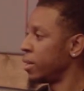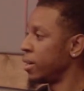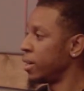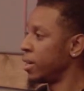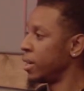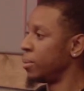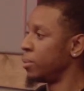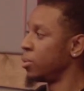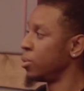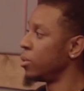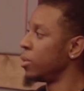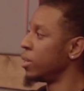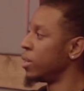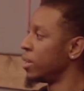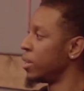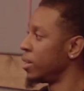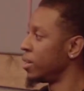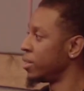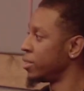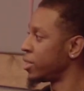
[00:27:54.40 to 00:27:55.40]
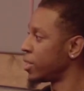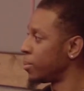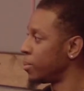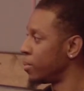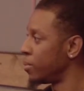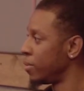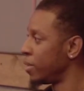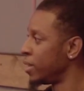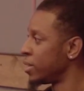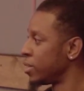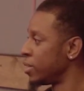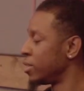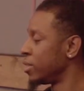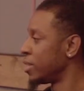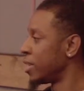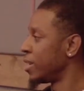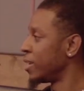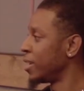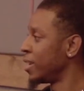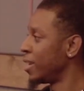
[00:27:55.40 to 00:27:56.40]
and I'm sure there are some of listeners
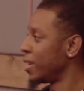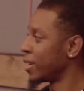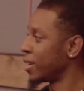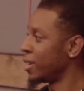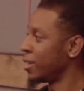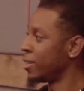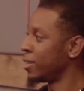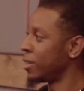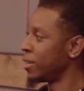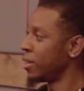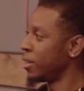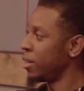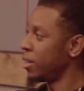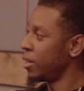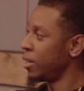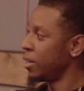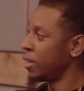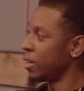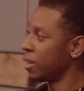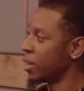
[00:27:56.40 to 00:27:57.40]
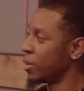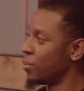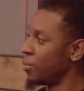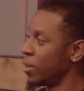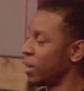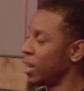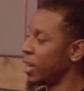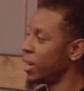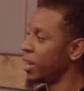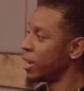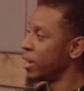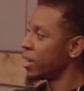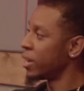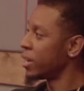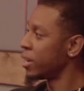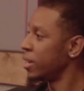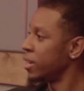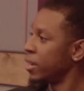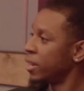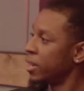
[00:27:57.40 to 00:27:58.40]
out there that can relate
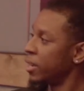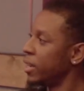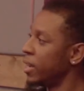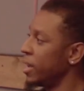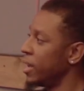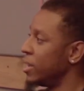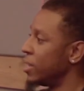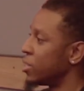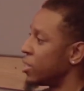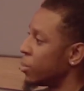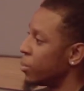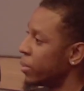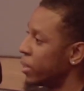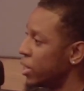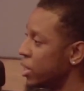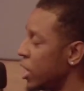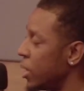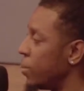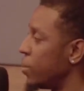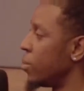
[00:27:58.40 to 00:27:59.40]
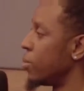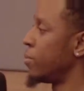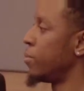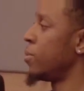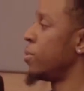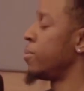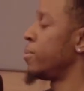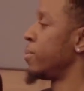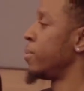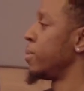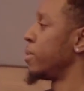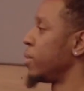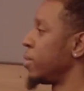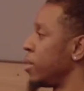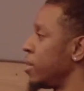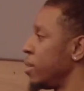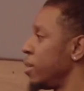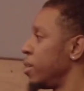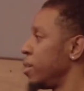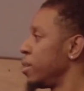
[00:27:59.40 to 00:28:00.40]
in some way, shape or form.
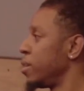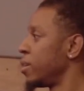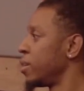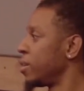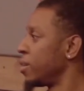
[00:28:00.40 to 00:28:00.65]
Yeah,